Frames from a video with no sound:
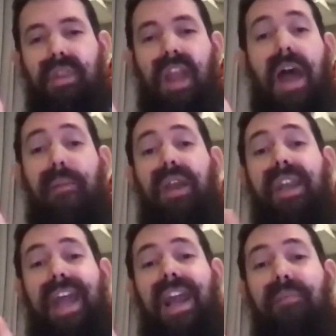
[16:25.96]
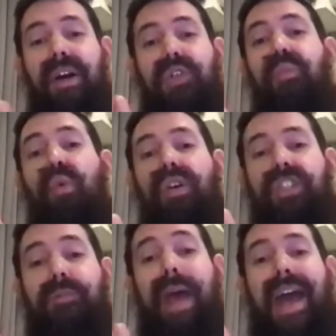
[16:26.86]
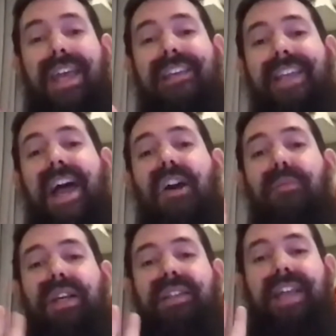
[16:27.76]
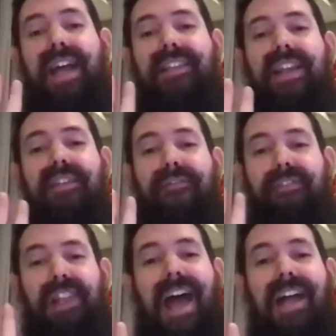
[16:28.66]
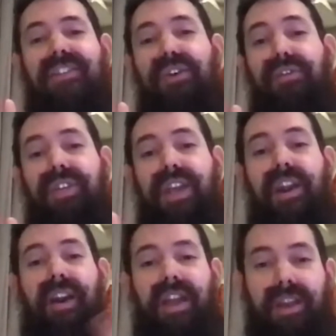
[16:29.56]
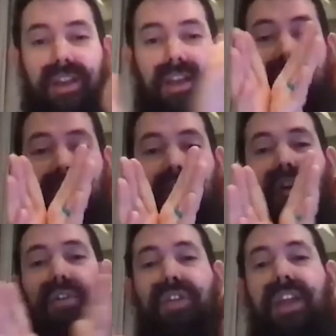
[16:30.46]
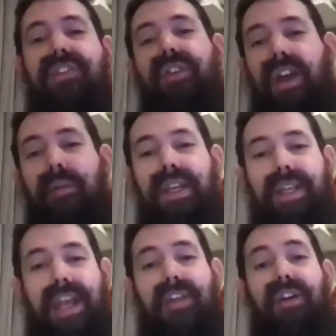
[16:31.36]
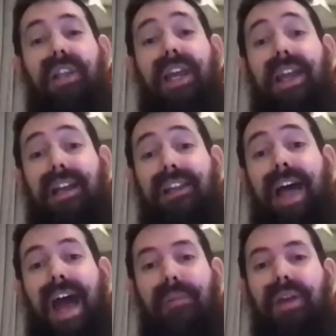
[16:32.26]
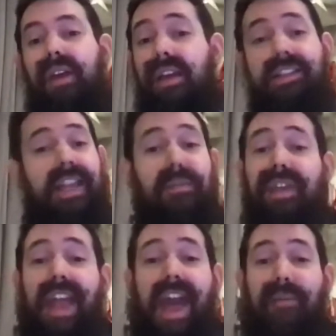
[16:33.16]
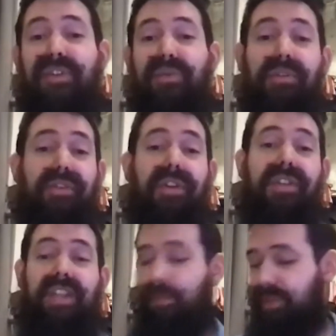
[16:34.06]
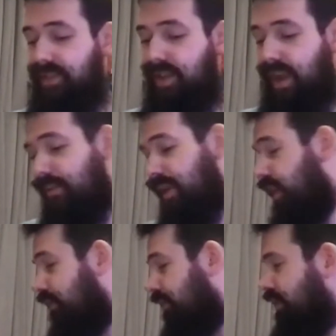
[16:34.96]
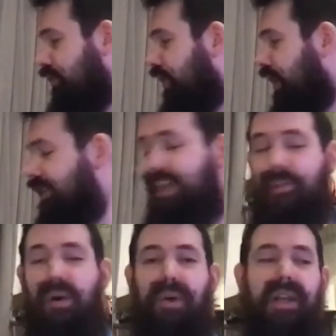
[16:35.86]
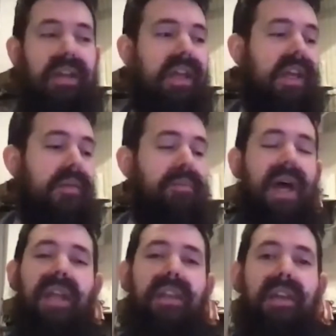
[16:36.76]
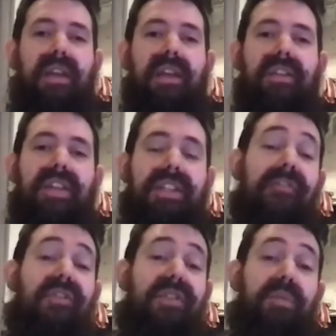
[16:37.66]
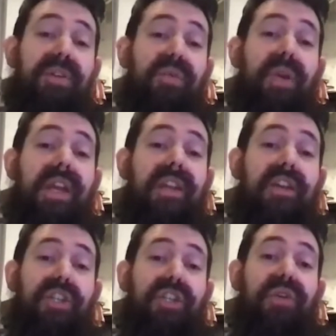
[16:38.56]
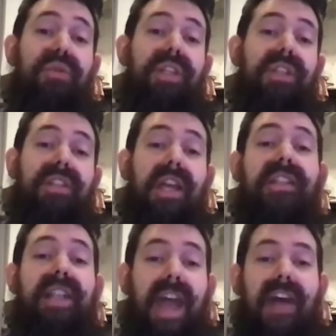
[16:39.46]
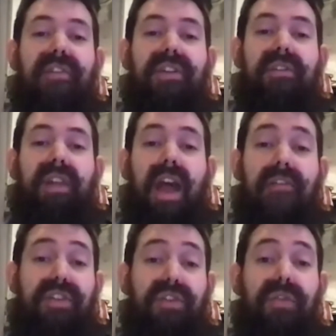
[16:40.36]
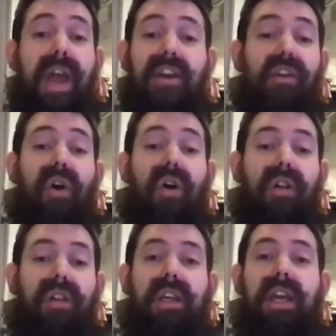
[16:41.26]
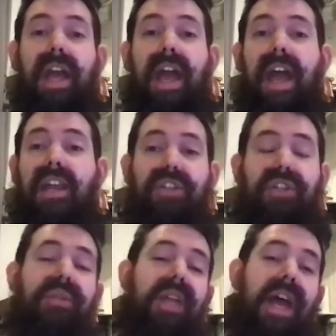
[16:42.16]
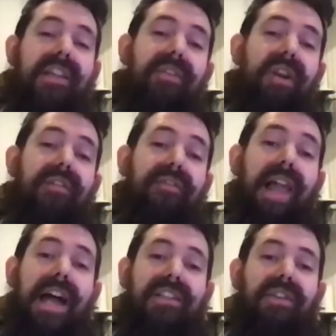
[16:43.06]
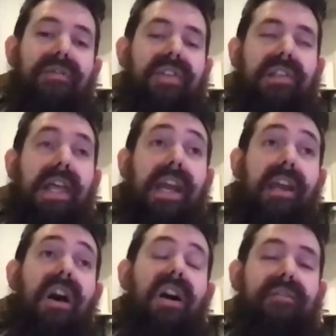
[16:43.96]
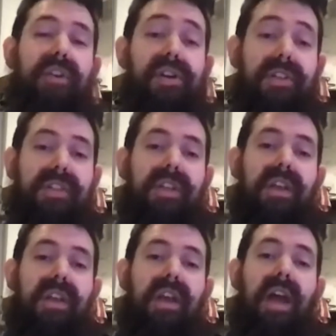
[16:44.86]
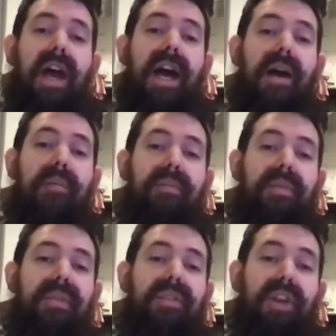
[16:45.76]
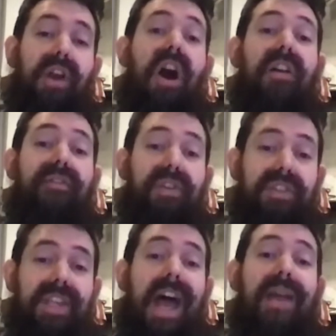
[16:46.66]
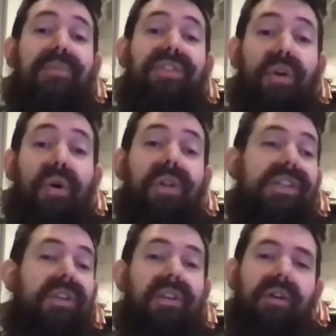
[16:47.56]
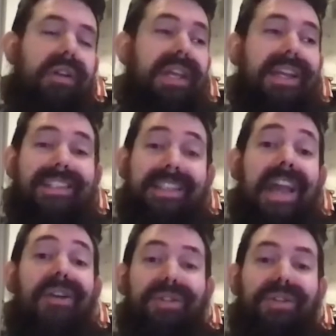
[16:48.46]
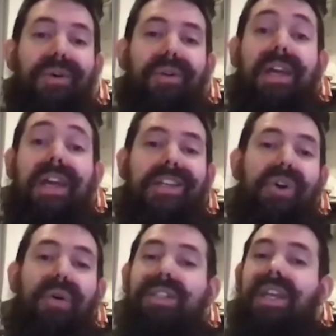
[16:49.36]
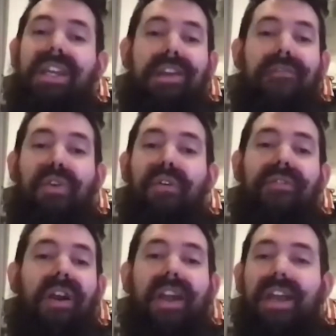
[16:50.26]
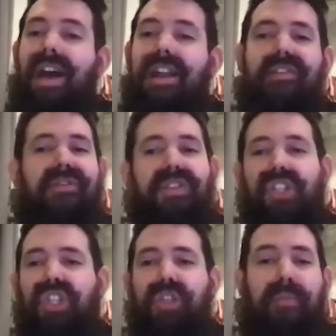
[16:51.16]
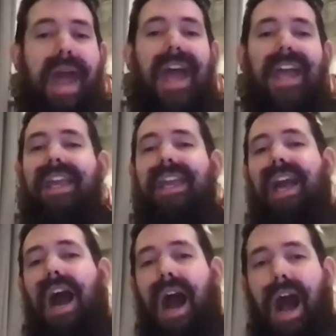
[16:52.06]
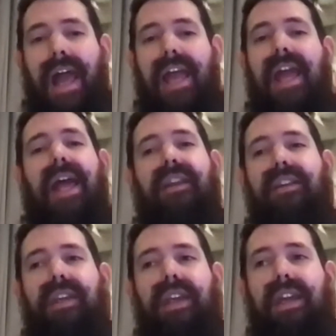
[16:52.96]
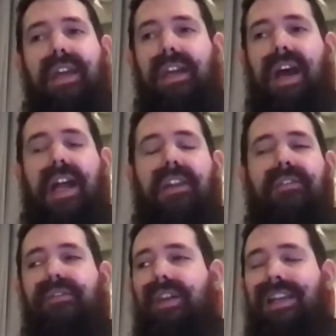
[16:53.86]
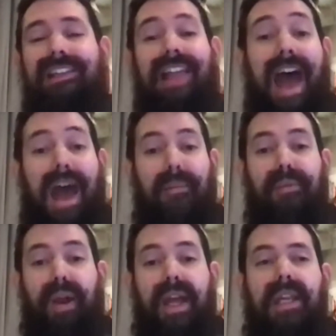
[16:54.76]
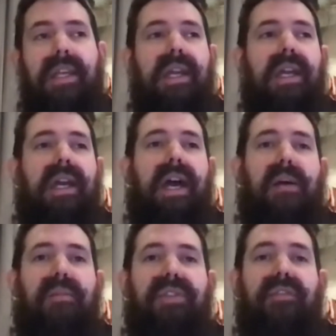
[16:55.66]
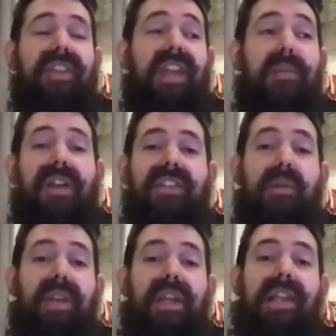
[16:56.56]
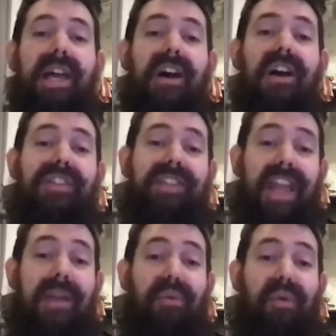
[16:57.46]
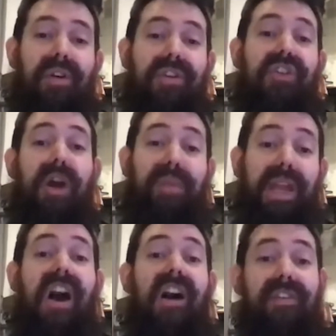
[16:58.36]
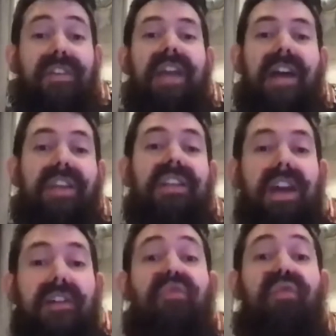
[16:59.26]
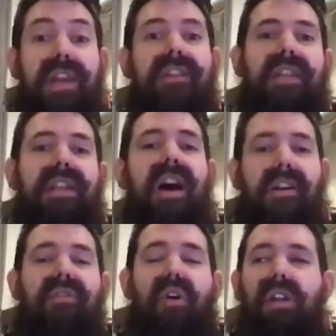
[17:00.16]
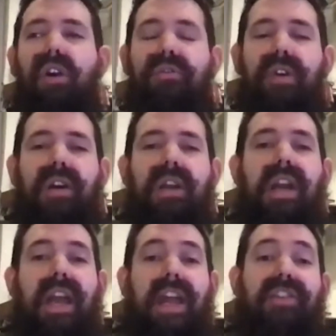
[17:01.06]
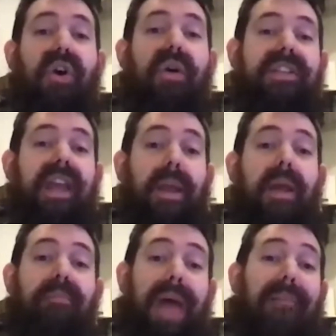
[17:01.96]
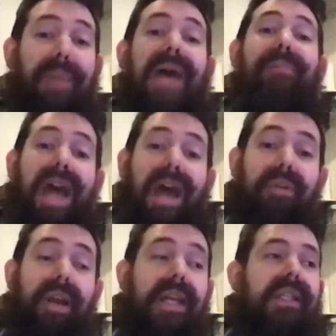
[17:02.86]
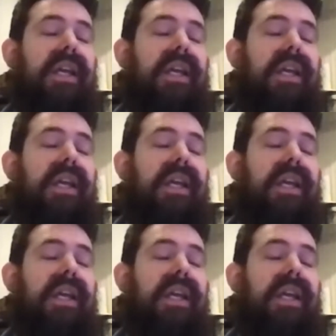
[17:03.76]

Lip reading: I'm going to get a much more smacky sound because that's a flat surface area. So things are coming together like a clap. Same thing happens with footsteps, and I'll try and demo it. But the difference between a shoe that doesn't have a tread at all and a shoe that has a very flat surface like a Converse, the Converse type sole or like a skater sole is always going to give you a very kind of smacky, high-end kind of clap, right? So if you think about somebody like on a skateboard jumping off and having to kind of run to not fall over, it's always like bat, bat, bat, right?